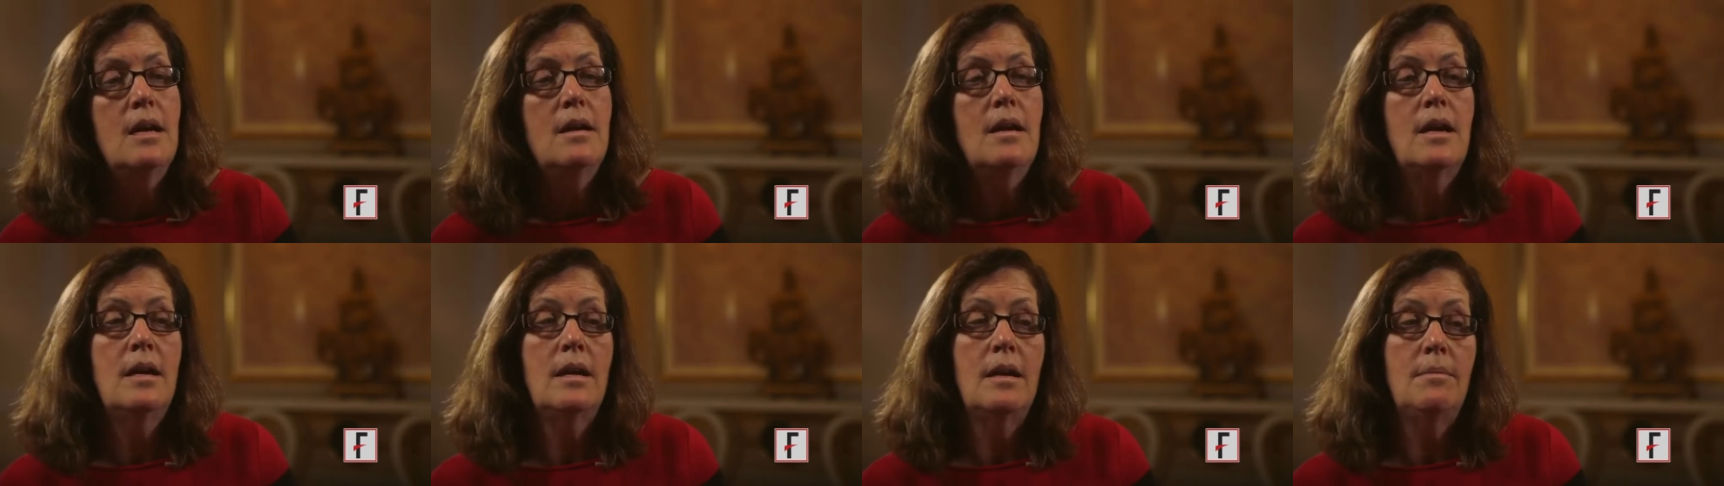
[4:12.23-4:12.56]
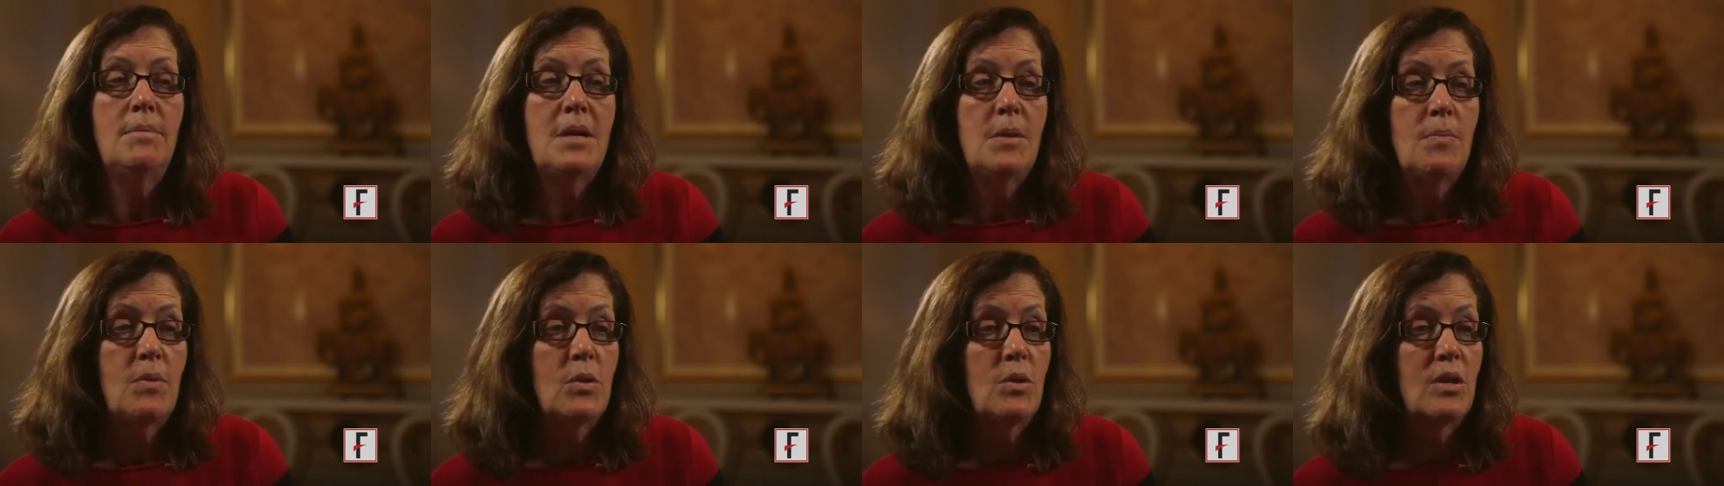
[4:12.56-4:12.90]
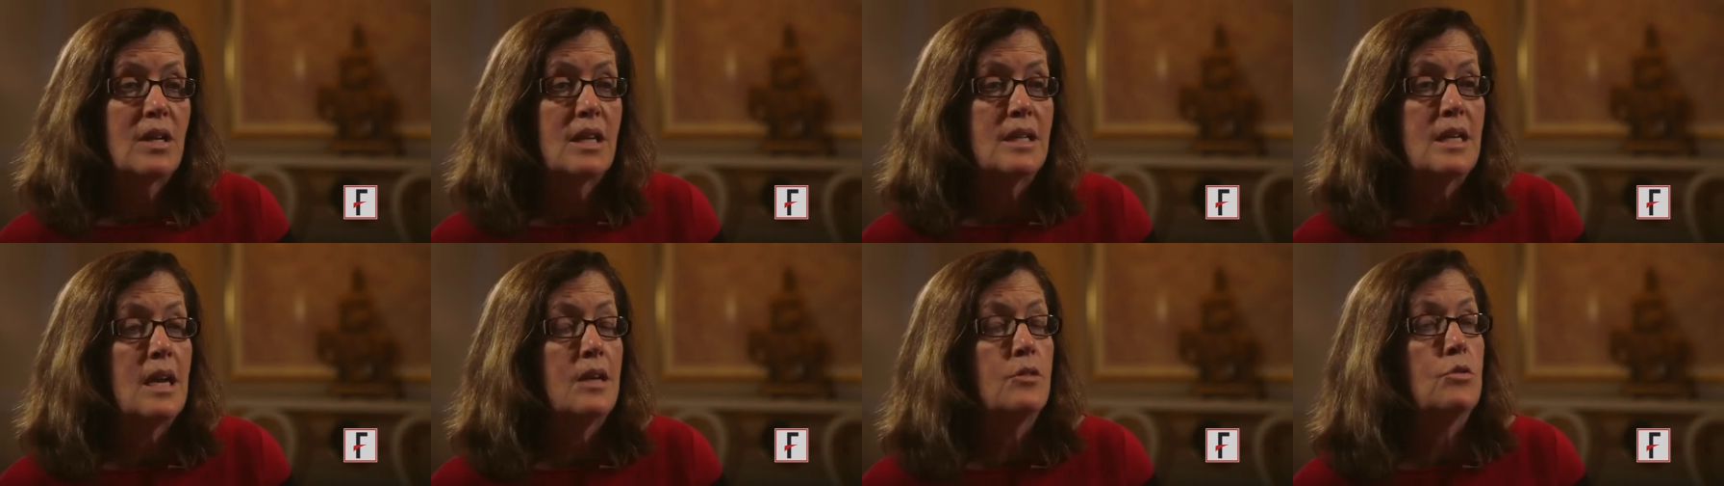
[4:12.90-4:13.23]
Uh, people
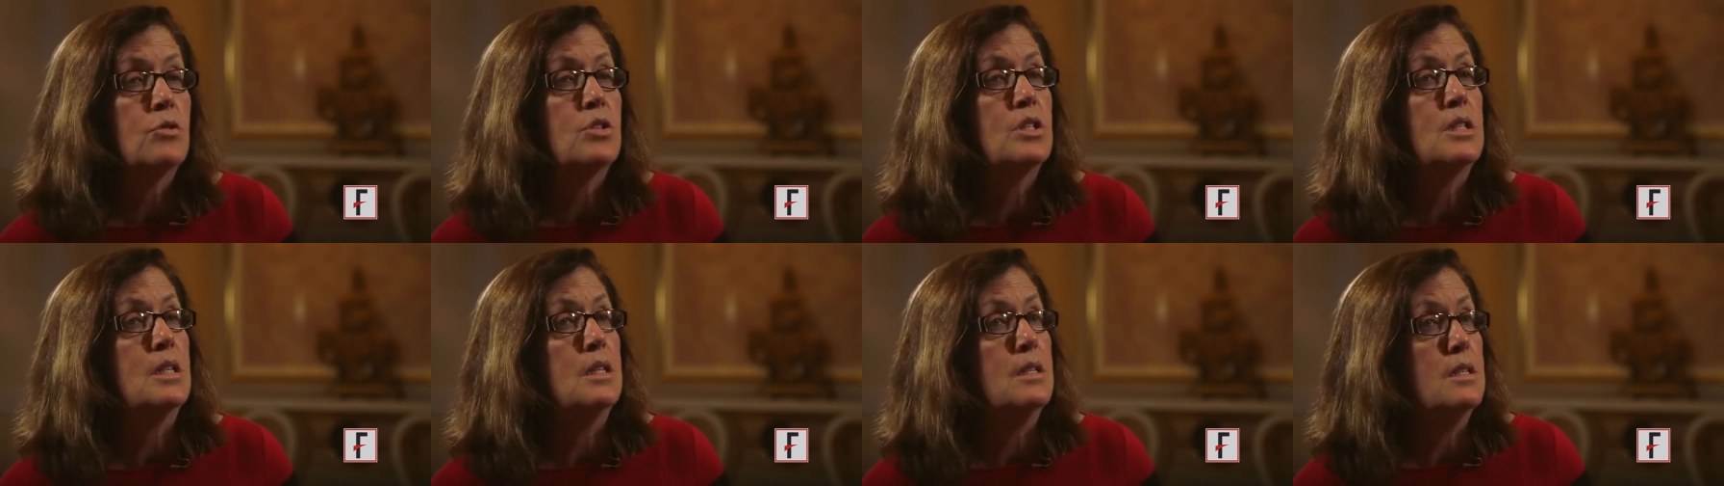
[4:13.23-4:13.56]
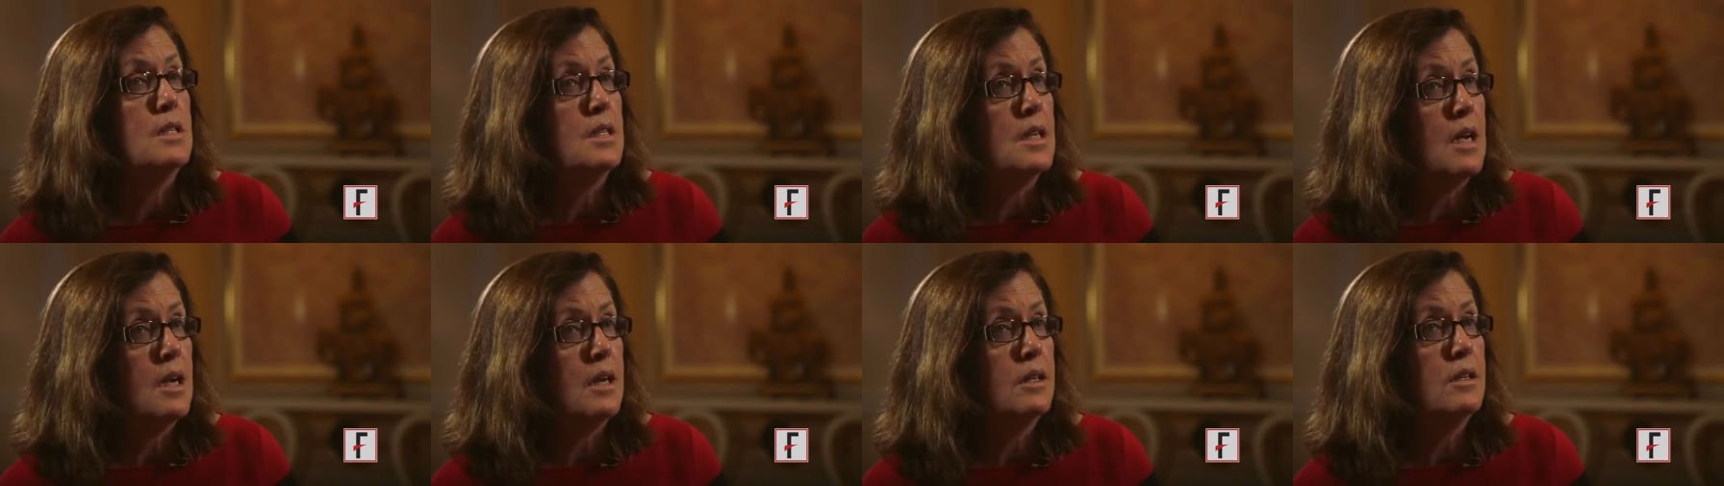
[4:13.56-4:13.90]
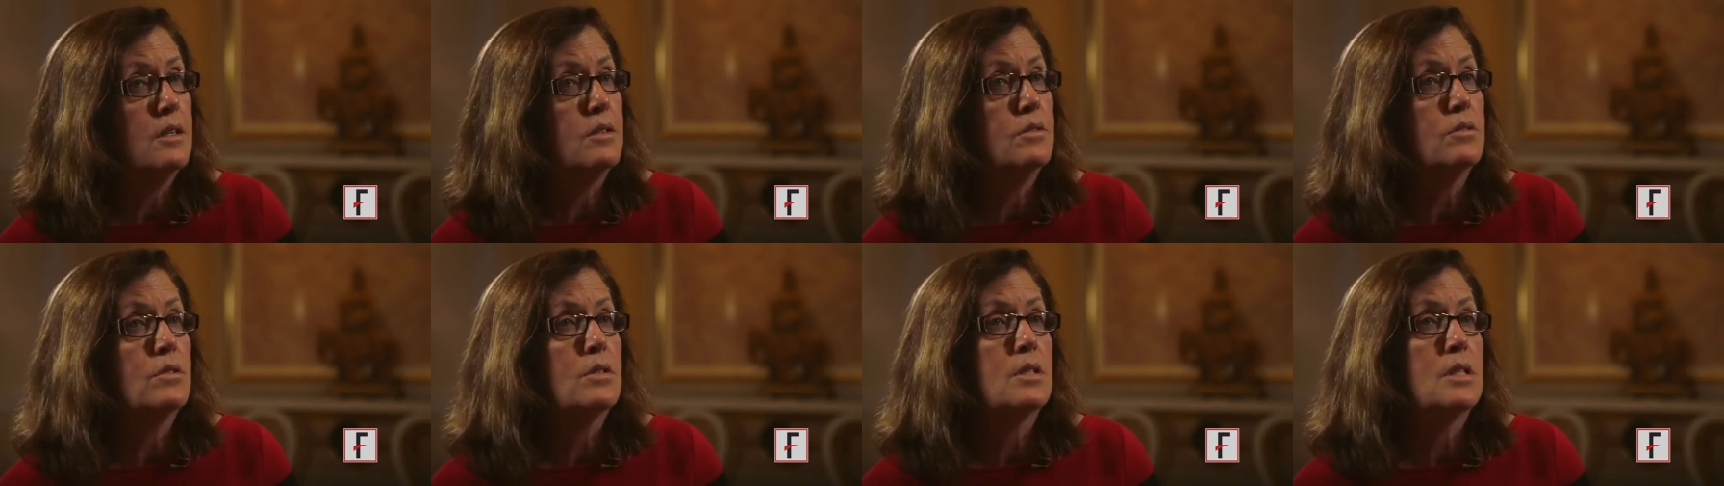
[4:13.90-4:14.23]
look at
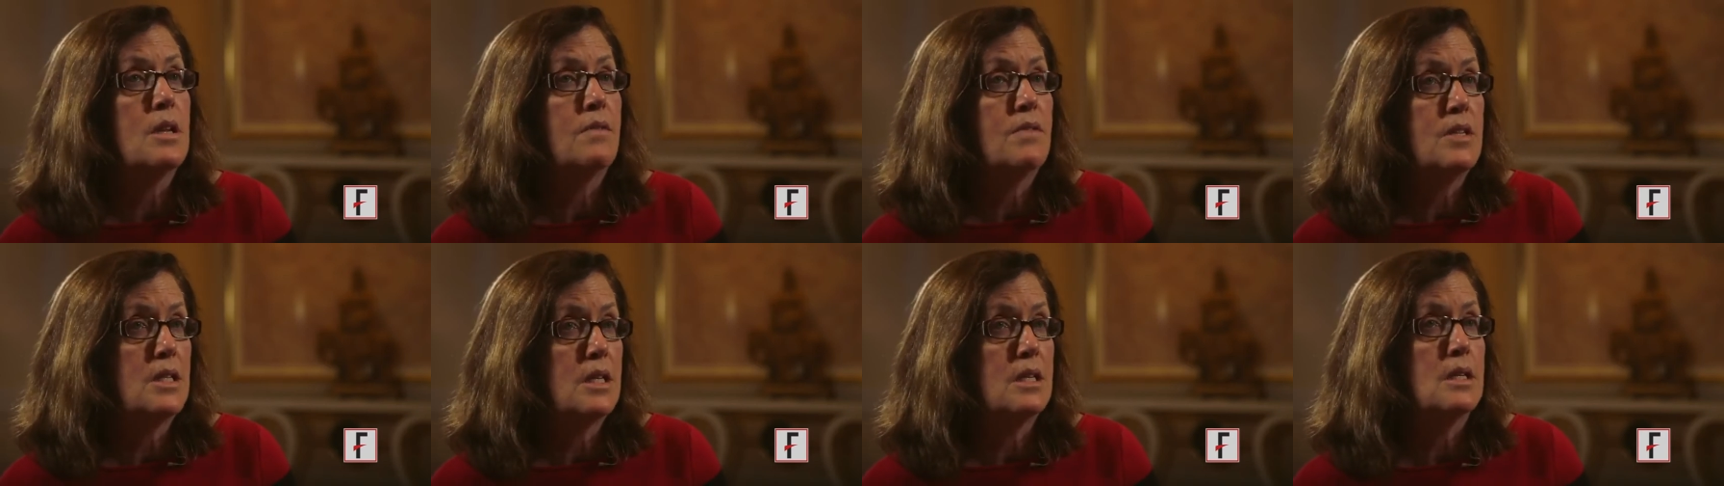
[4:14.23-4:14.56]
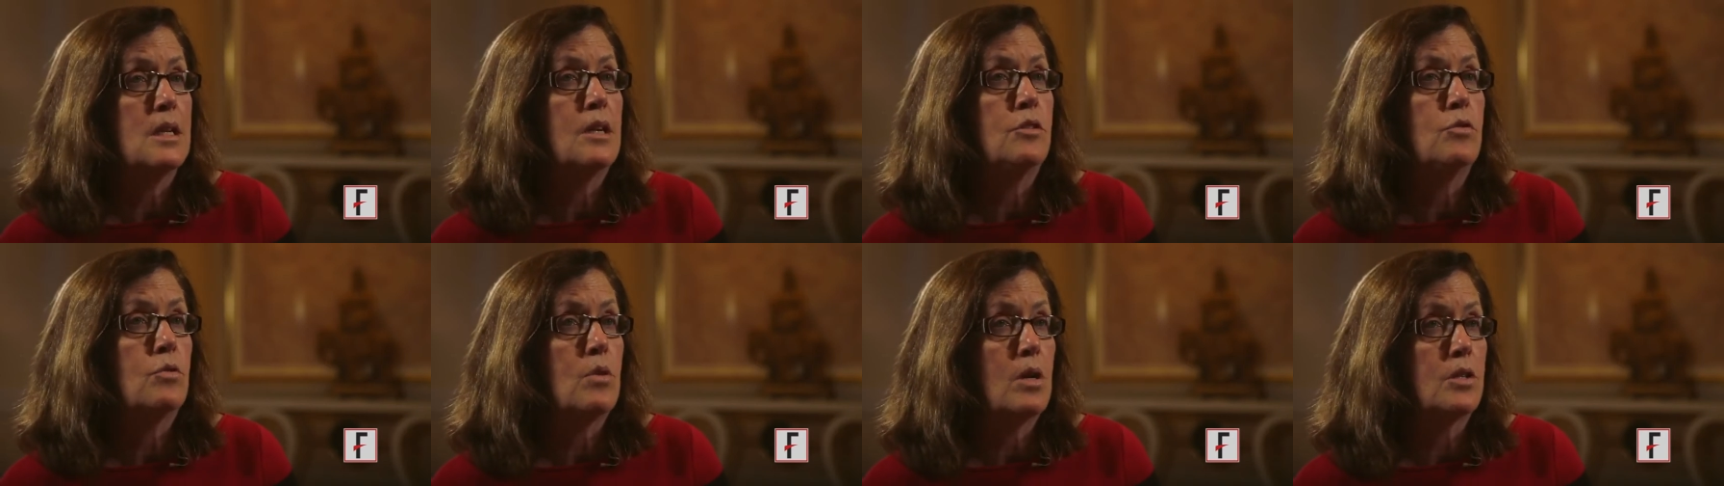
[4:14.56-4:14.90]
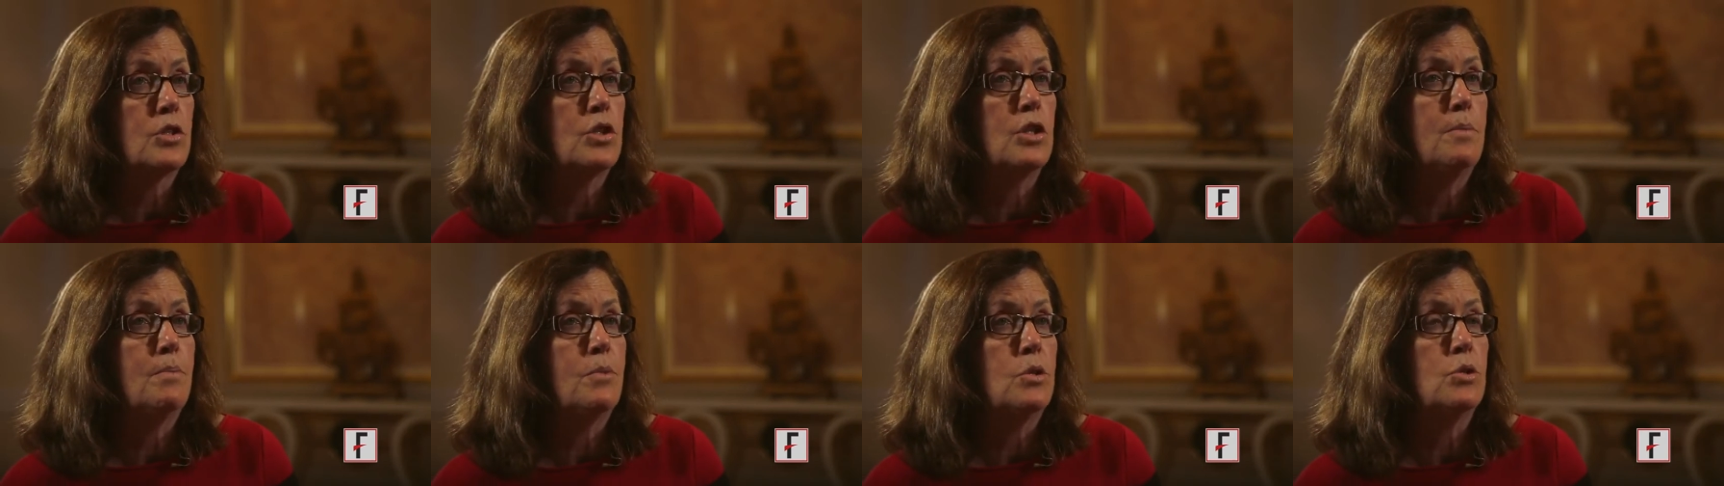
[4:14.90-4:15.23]
androstenedione, seventeen
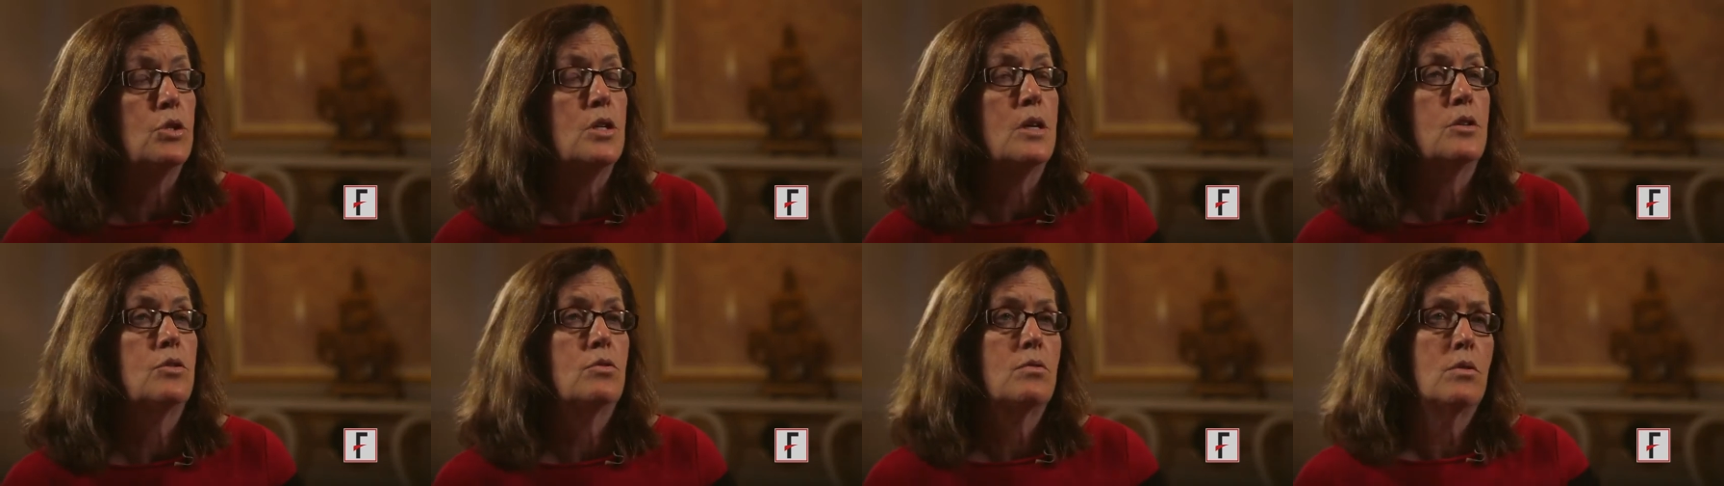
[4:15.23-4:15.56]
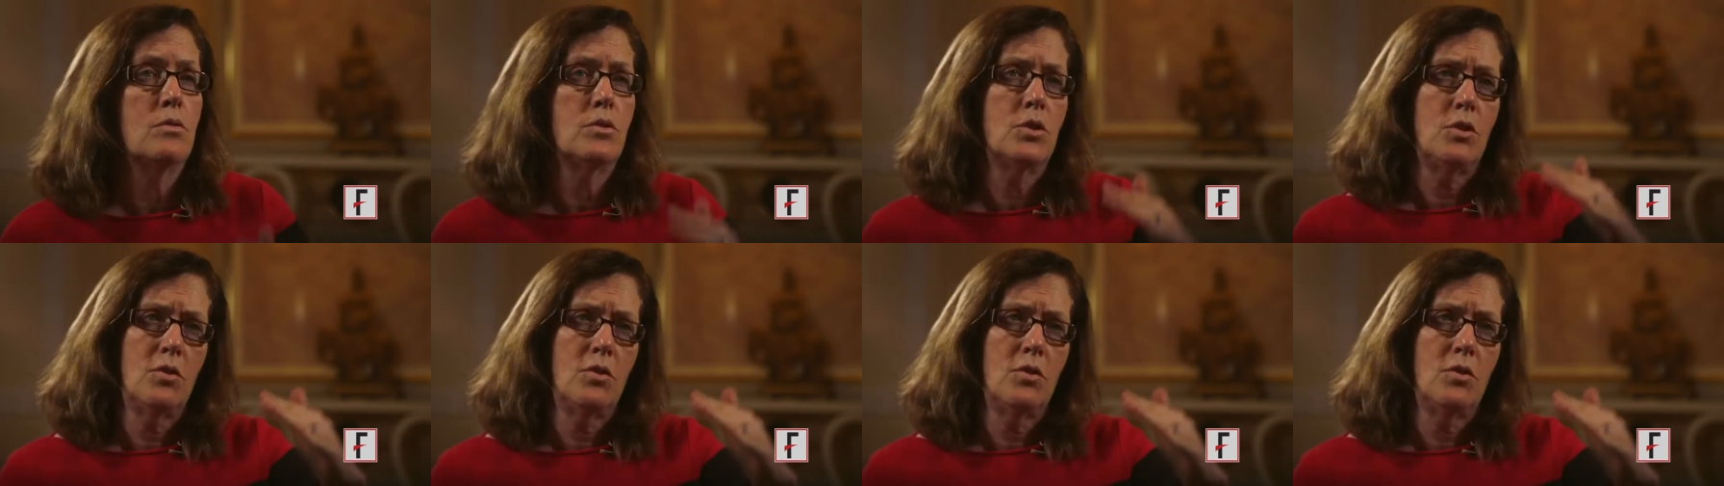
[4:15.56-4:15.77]
hydroxyprogesterone.